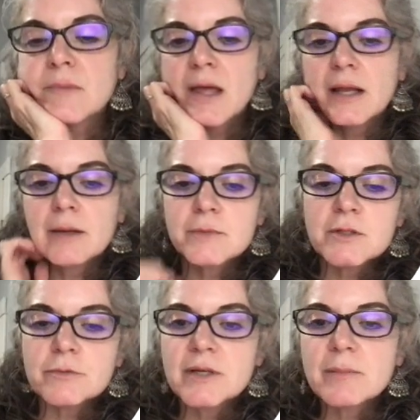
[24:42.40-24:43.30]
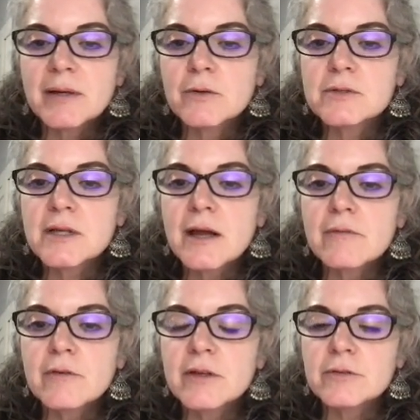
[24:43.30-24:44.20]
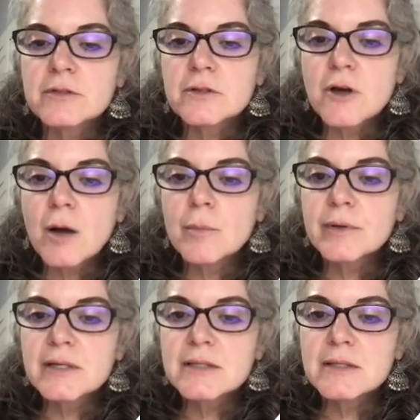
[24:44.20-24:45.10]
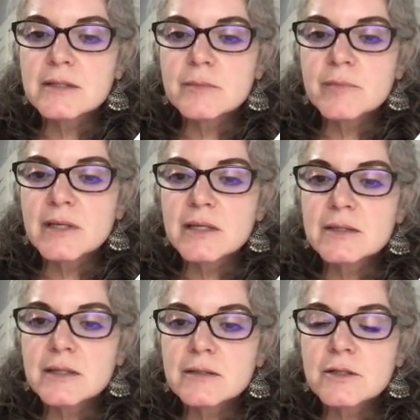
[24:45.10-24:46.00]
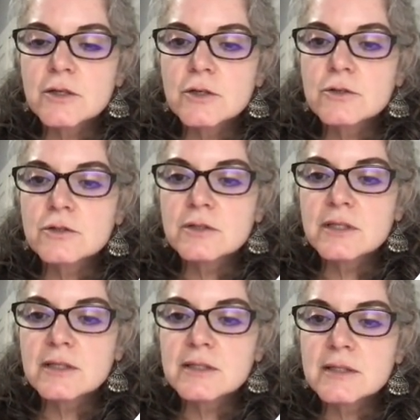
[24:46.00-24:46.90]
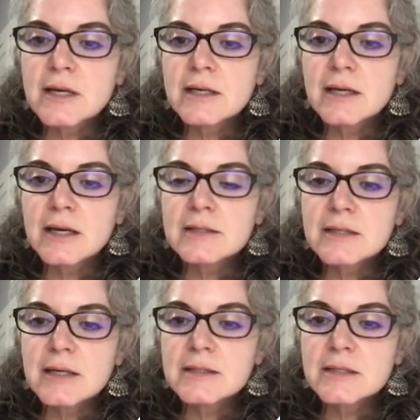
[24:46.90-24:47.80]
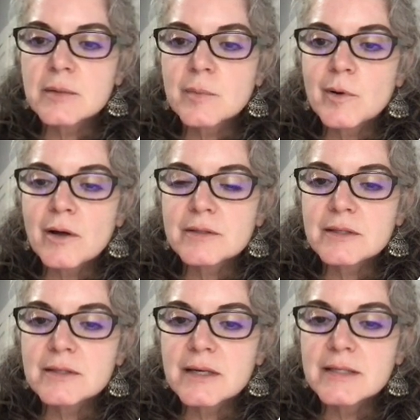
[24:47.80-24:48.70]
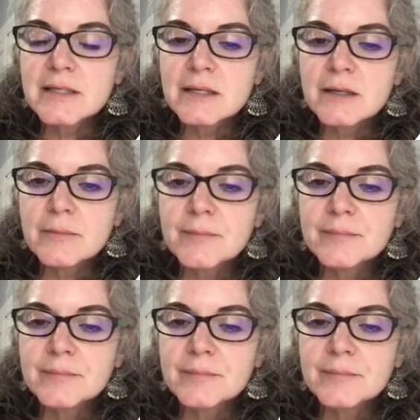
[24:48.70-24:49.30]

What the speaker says: And I'm just reading my notes that I have over here. So the operating system begins execution and assigns it a process ID.